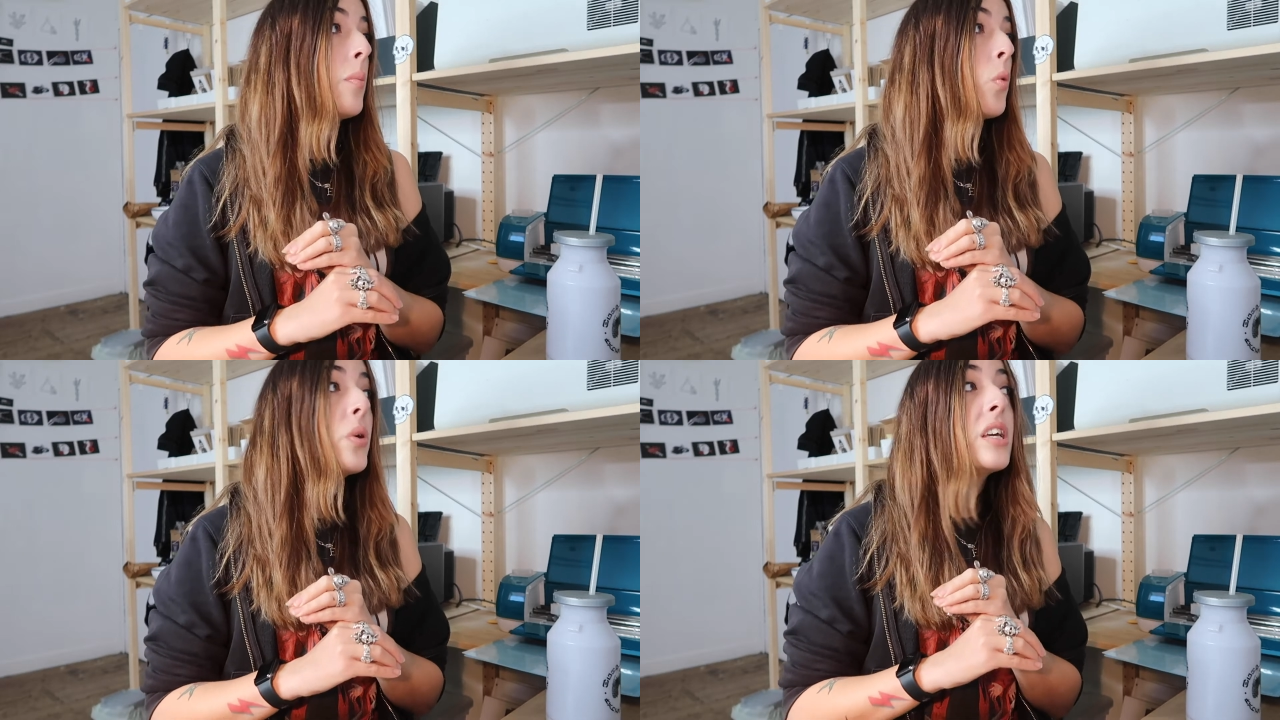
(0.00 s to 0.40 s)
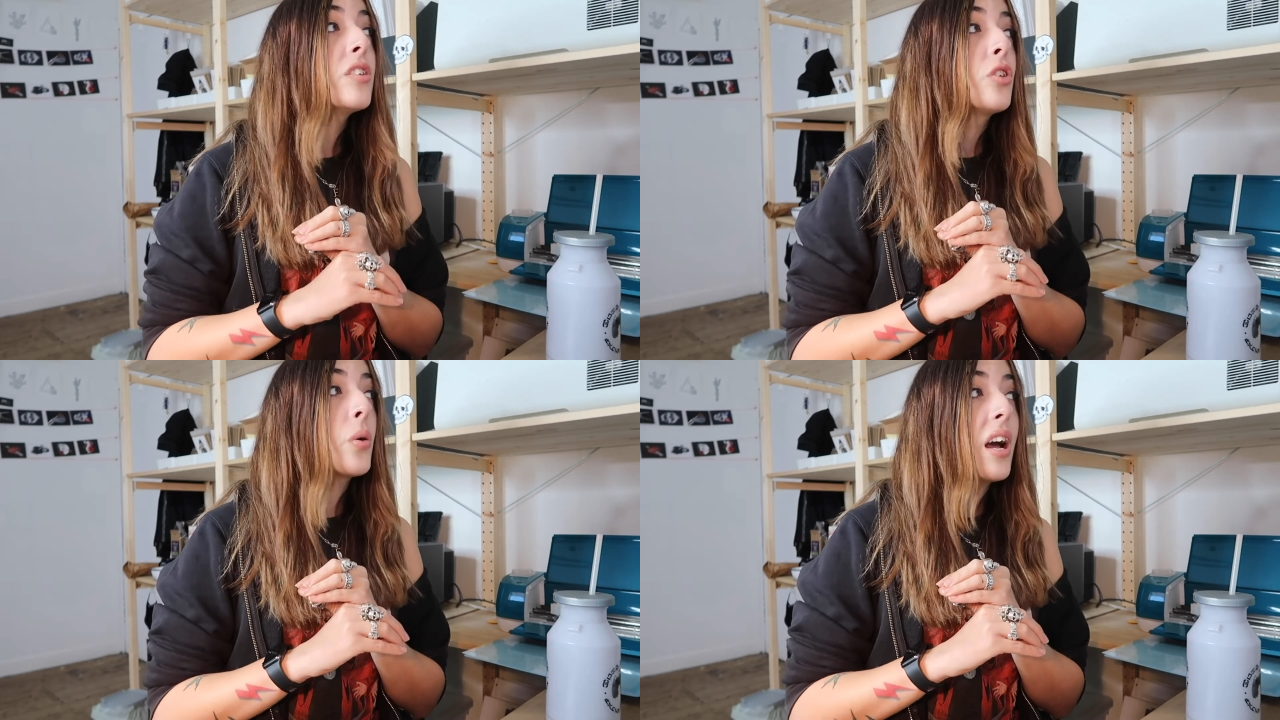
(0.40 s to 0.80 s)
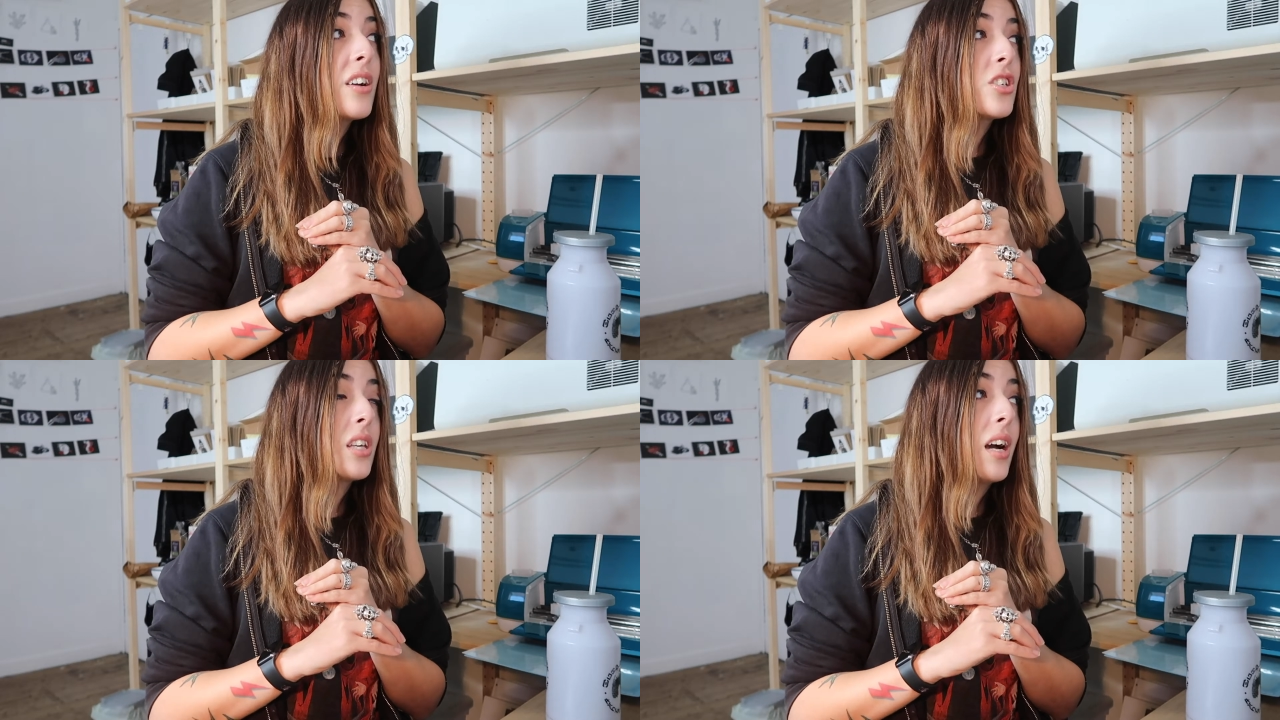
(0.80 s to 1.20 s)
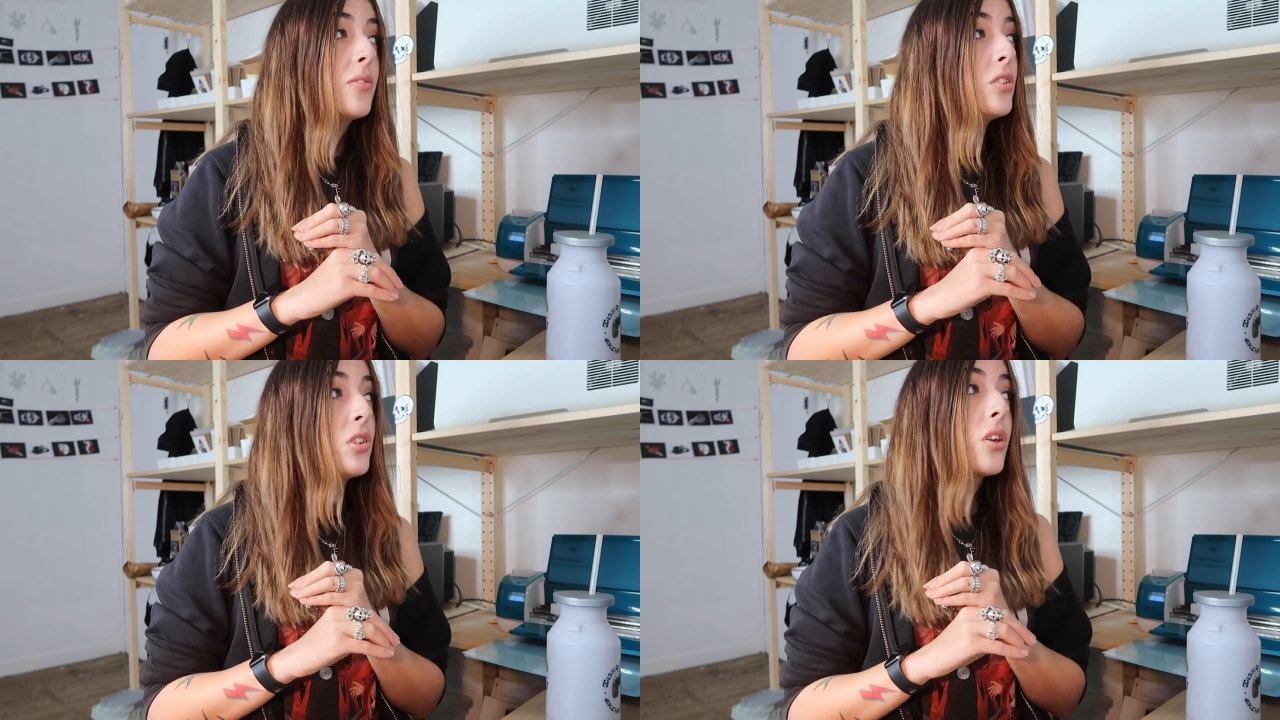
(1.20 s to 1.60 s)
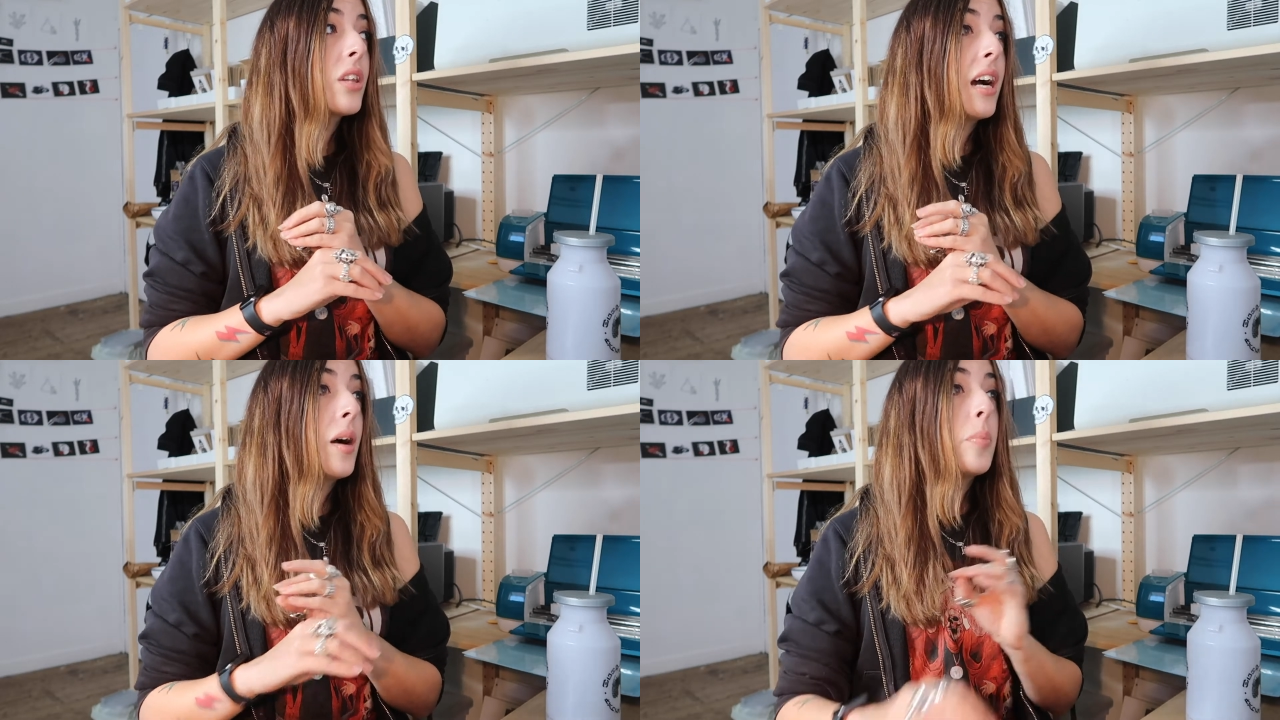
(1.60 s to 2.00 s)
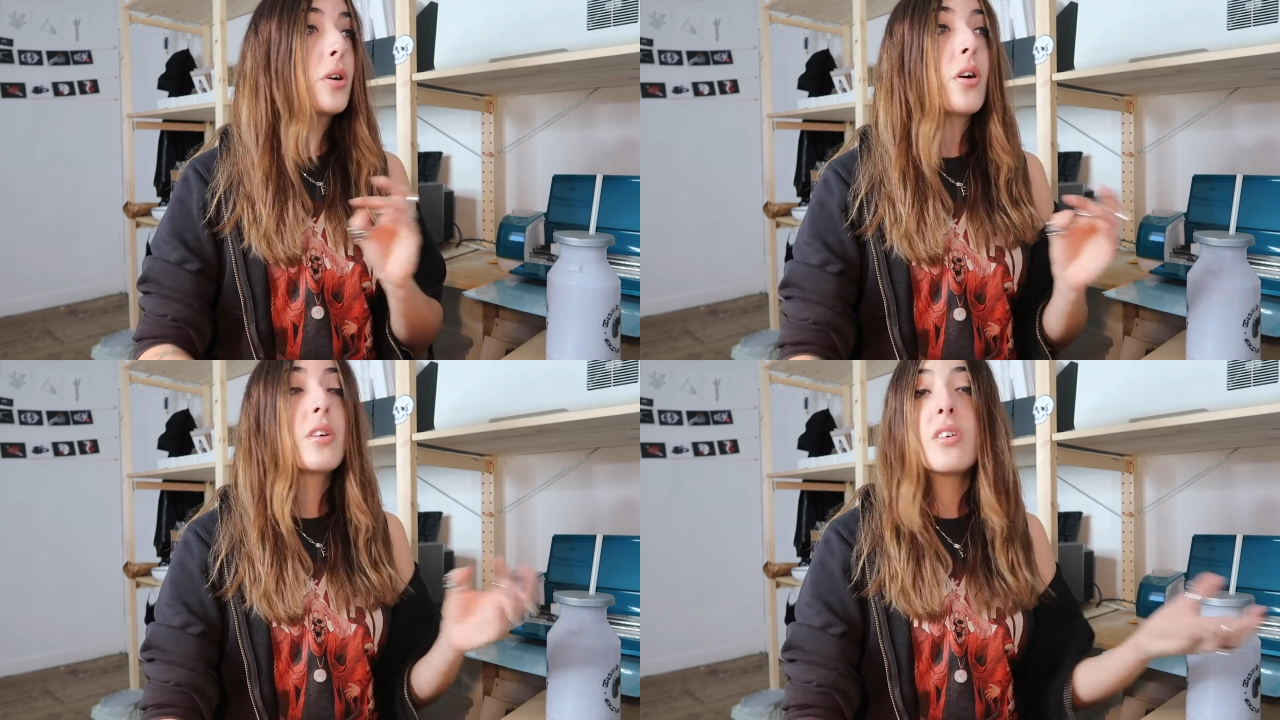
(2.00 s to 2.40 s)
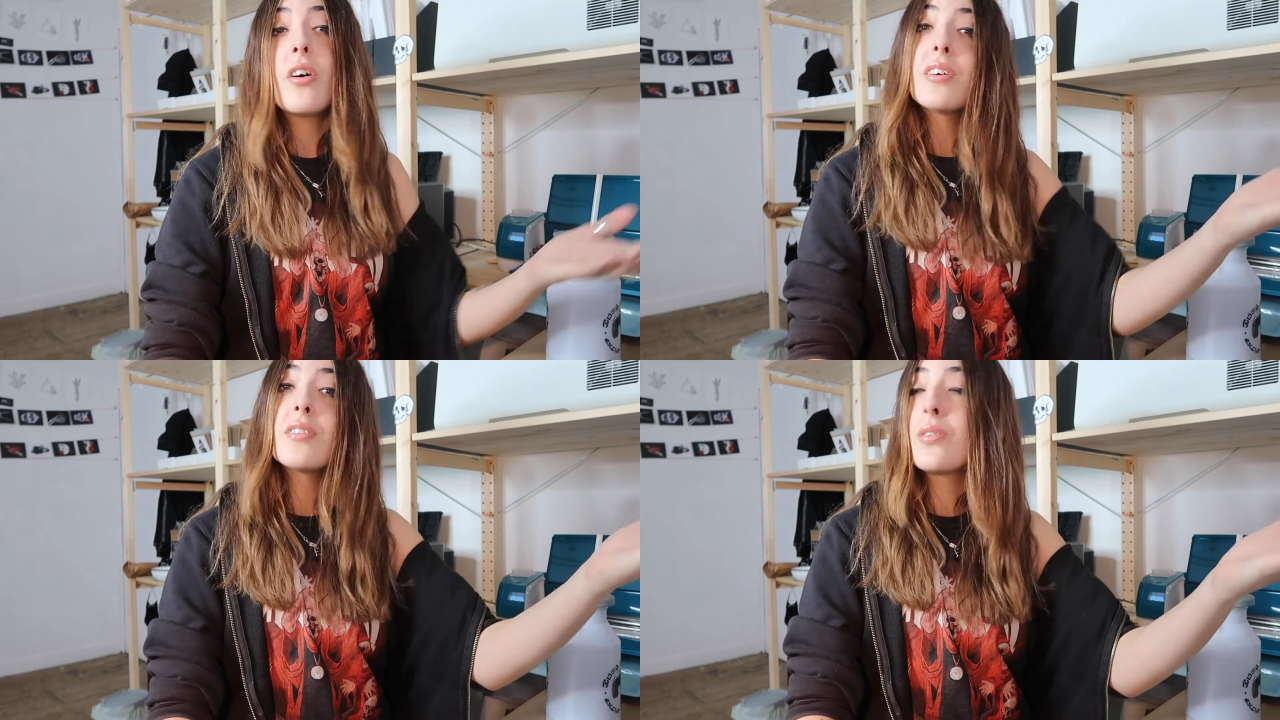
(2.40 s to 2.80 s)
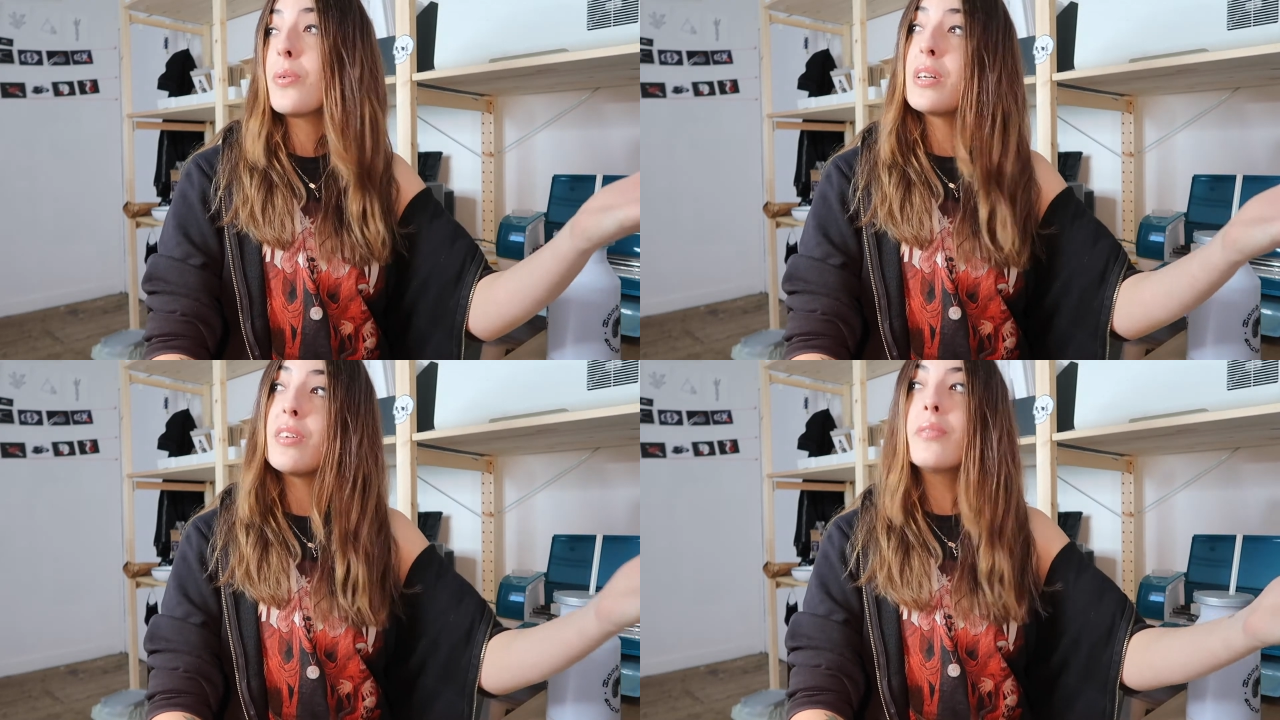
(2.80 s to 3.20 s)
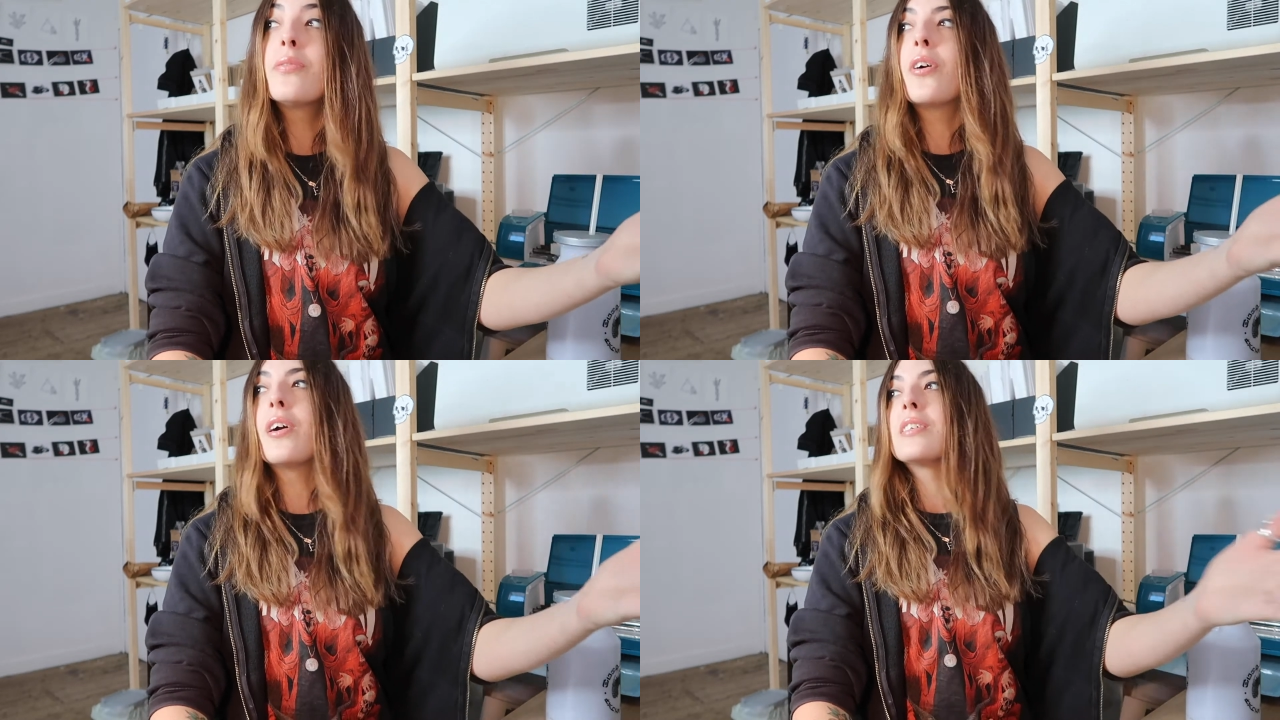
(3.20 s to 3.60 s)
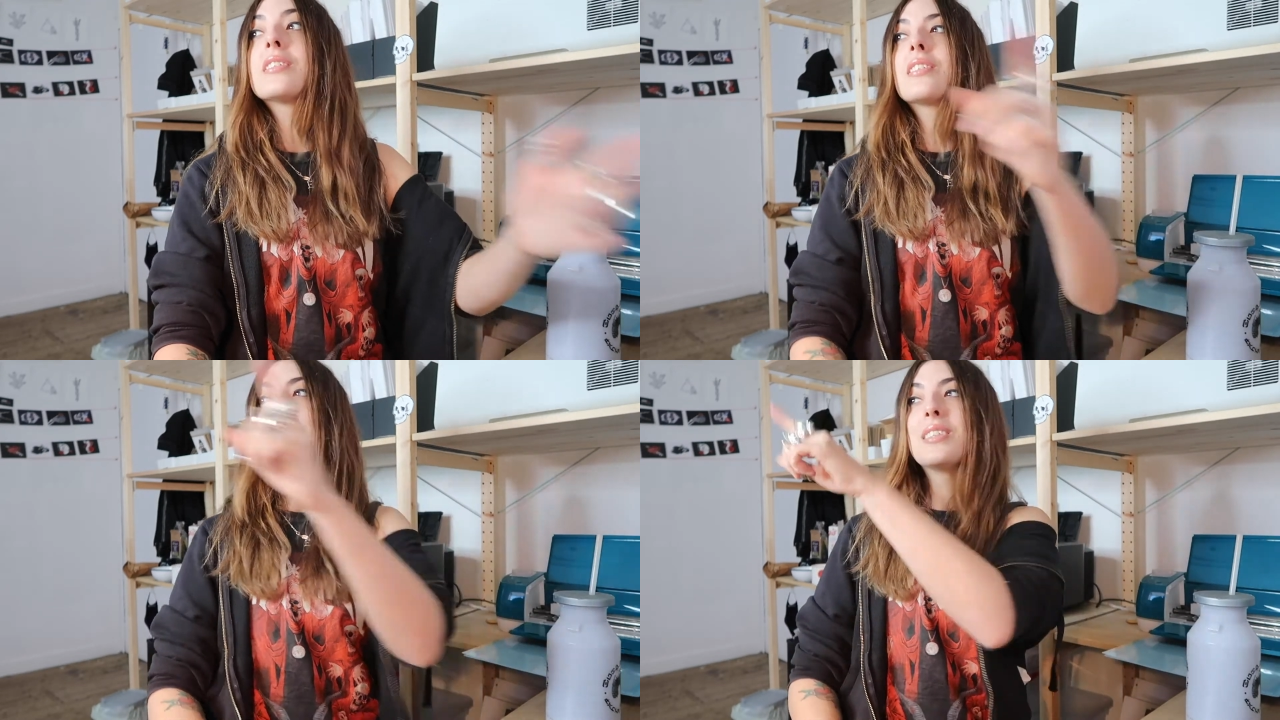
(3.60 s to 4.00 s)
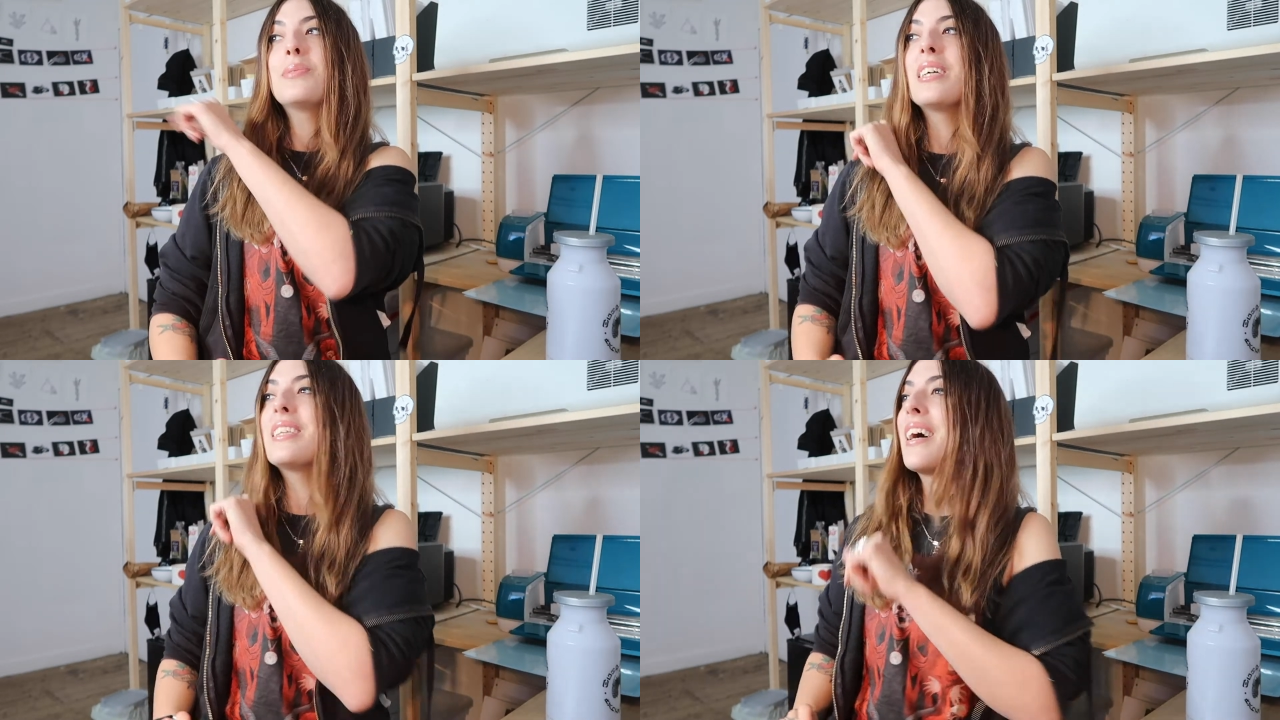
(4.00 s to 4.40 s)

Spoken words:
We don't actually have to do that because ours is already done for us, because we did